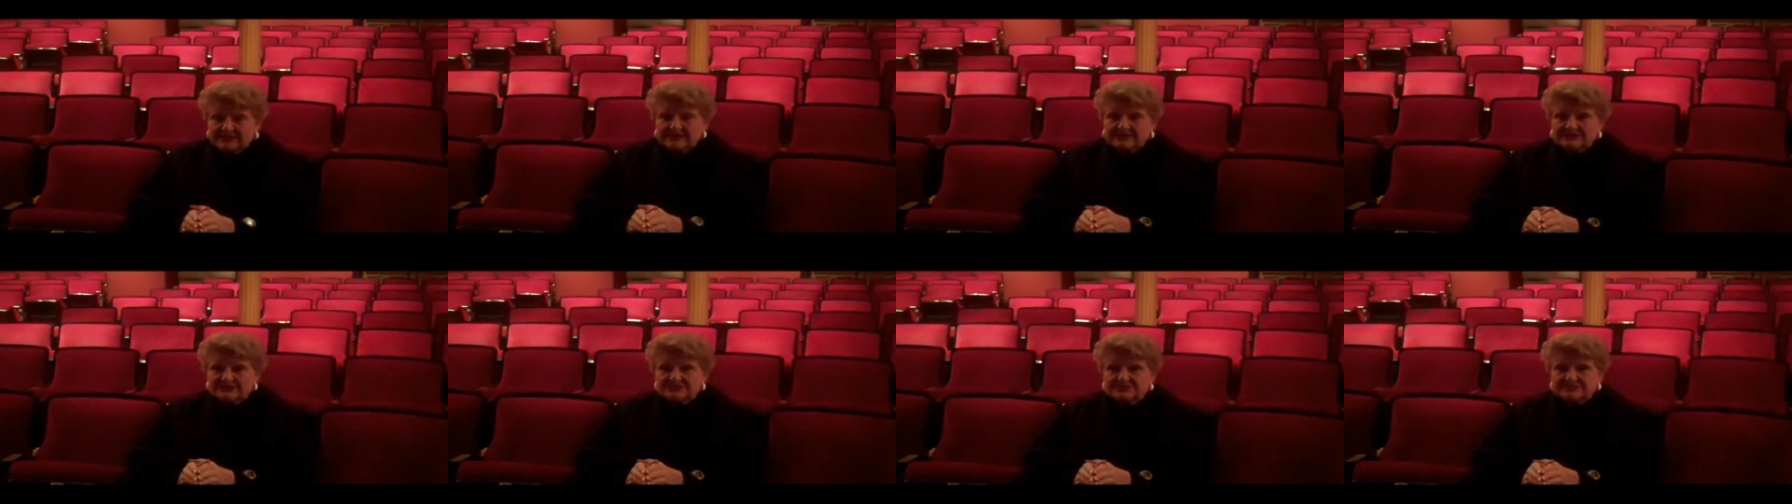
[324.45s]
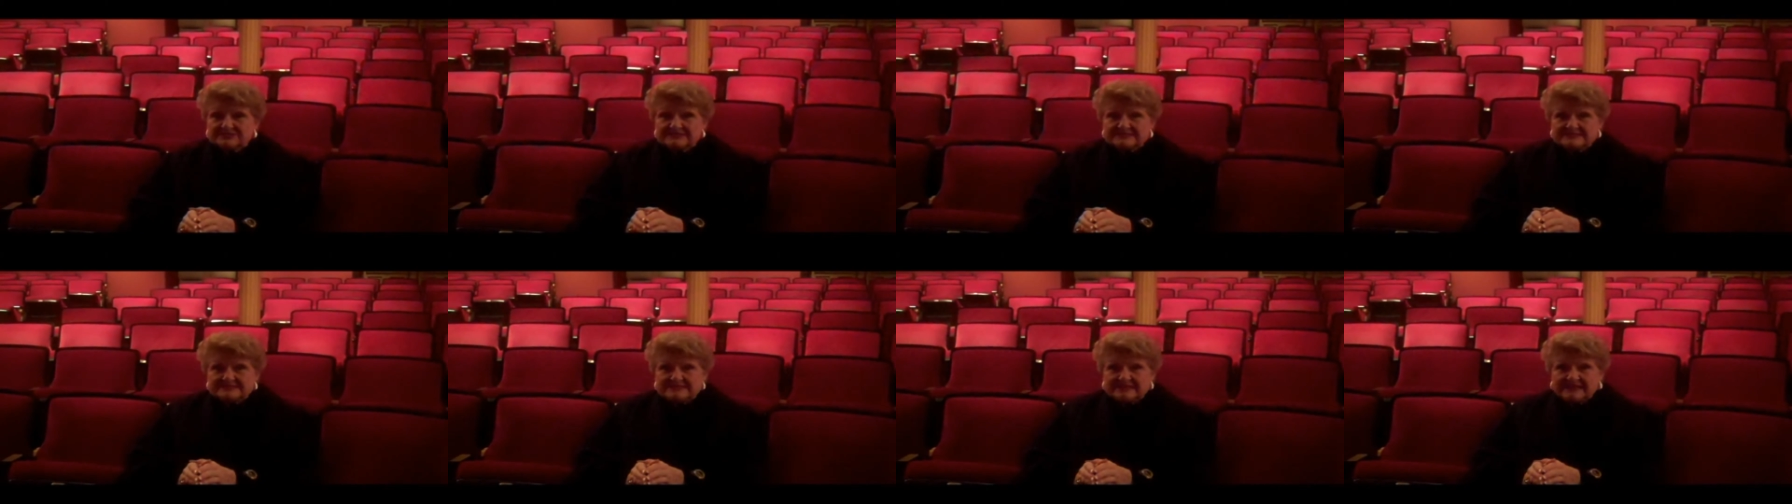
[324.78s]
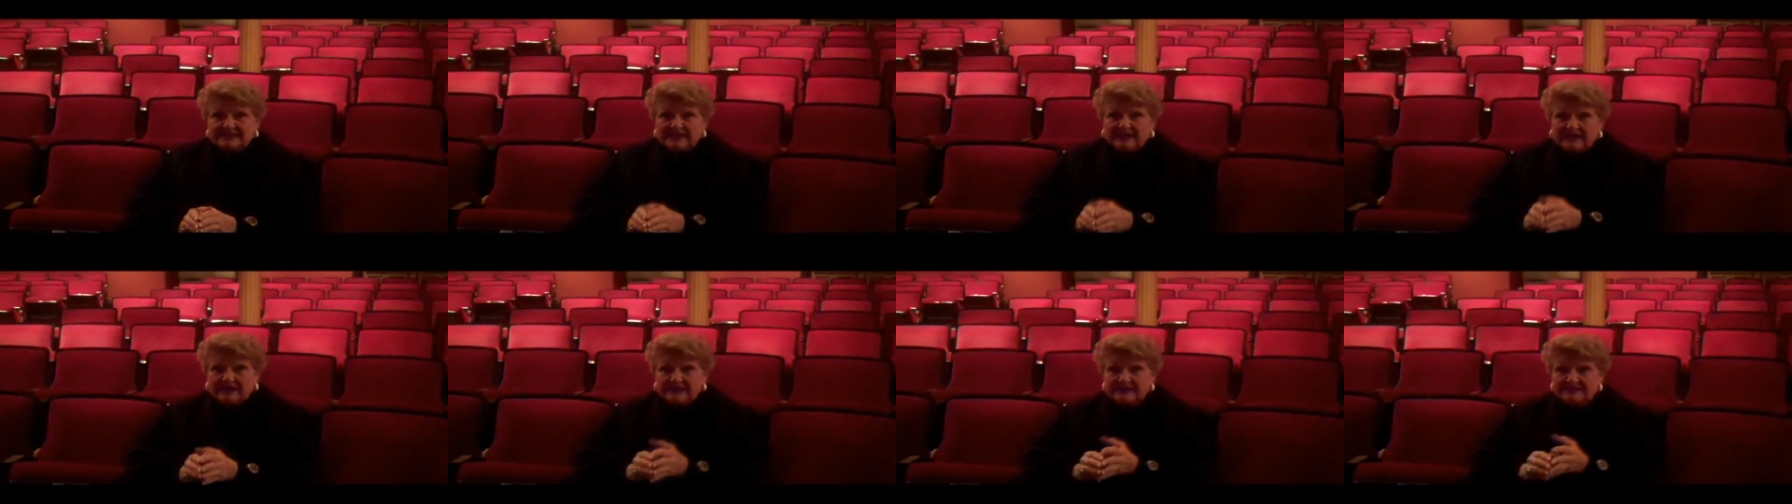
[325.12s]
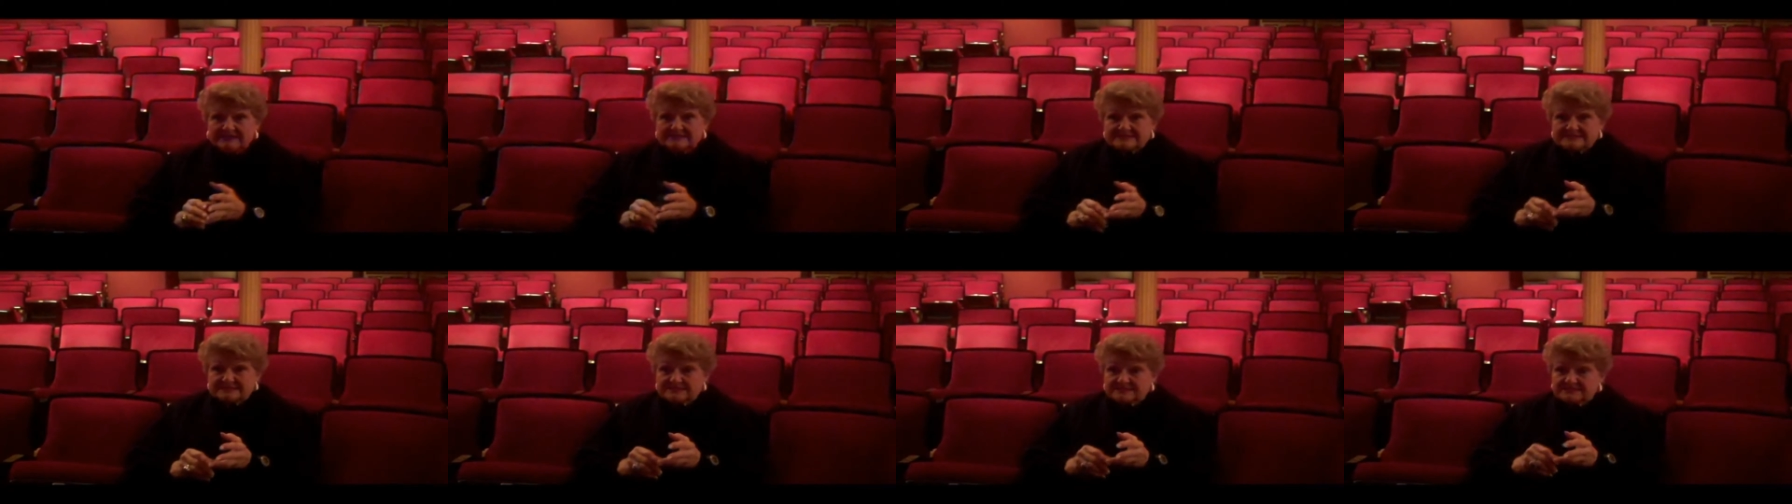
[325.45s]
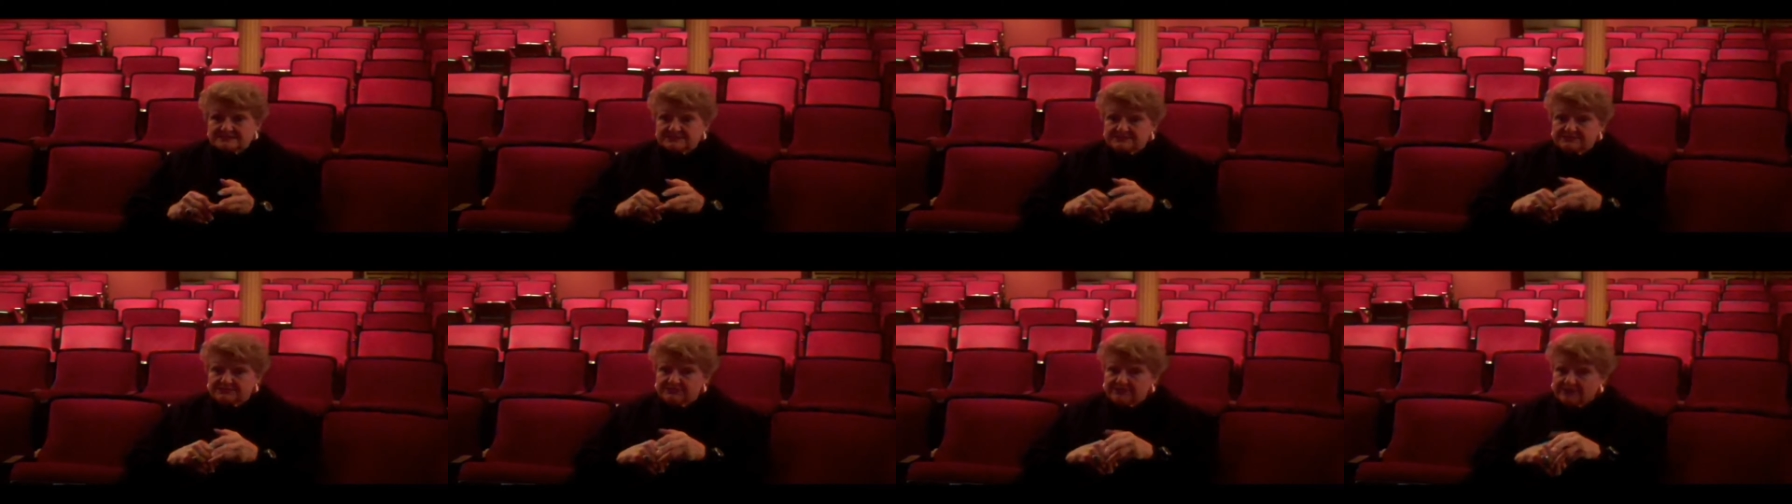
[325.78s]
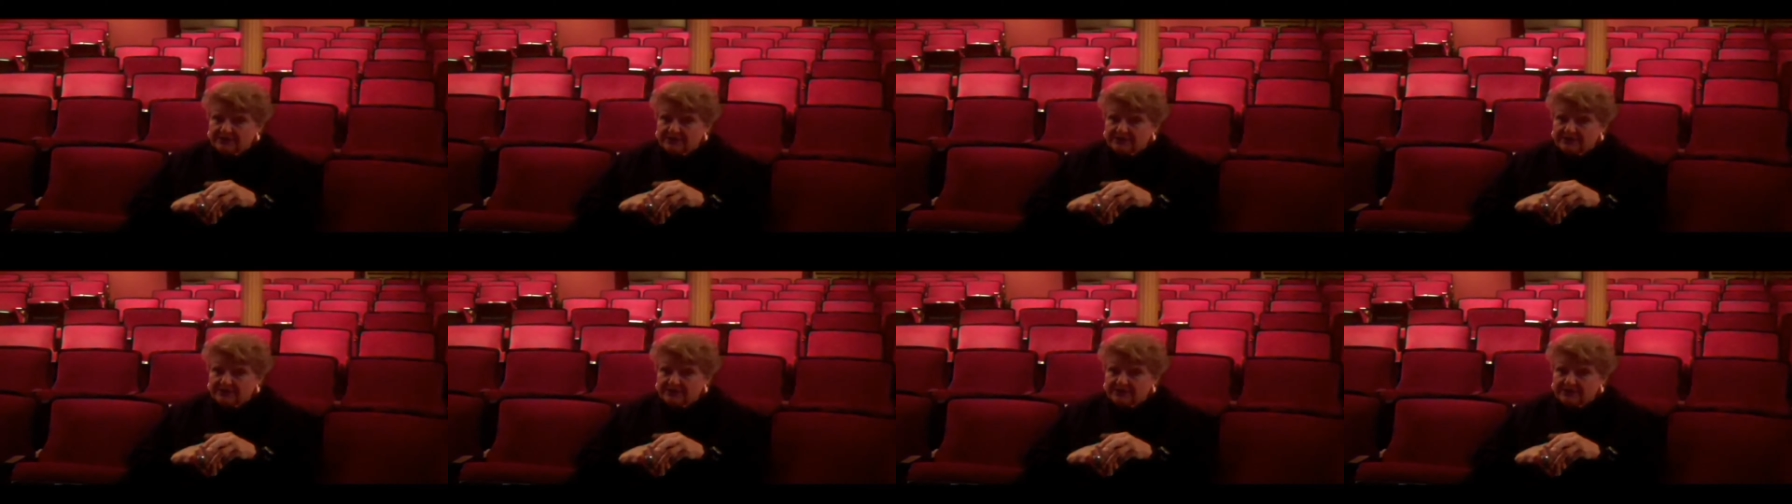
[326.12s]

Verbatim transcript: she said I listen to